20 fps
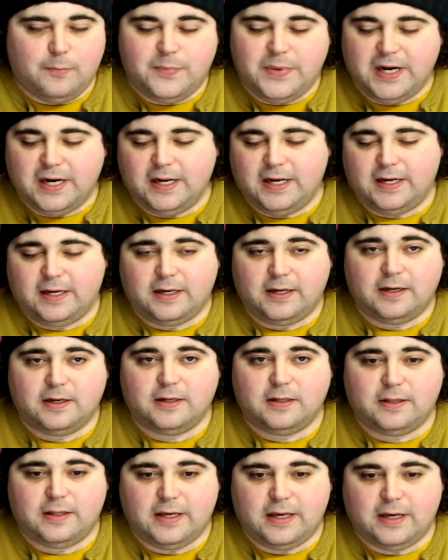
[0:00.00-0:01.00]
beating
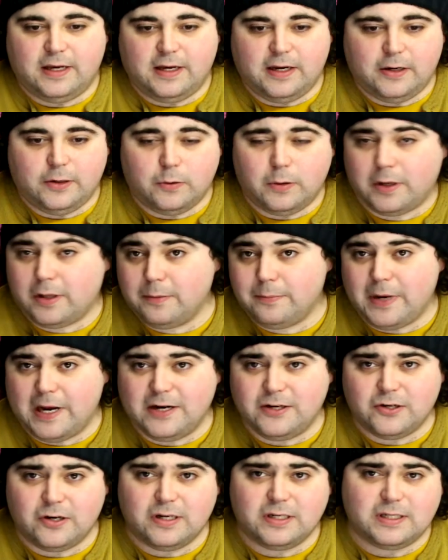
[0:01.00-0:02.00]
the New England
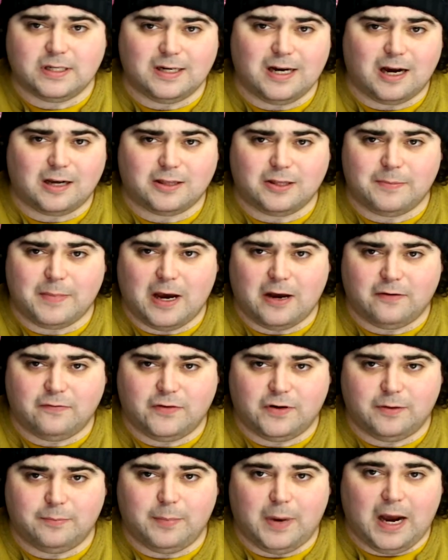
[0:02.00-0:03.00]
Patriots to knock them out of
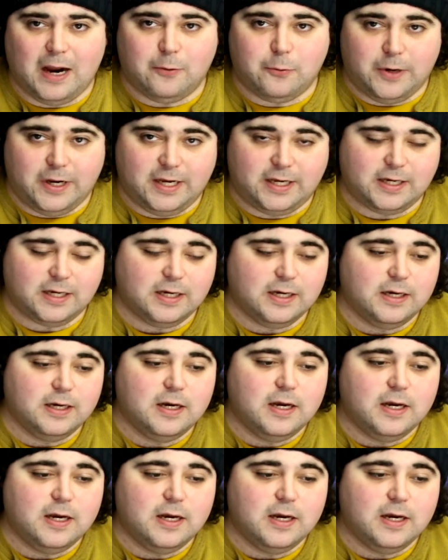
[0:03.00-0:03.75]
a bye week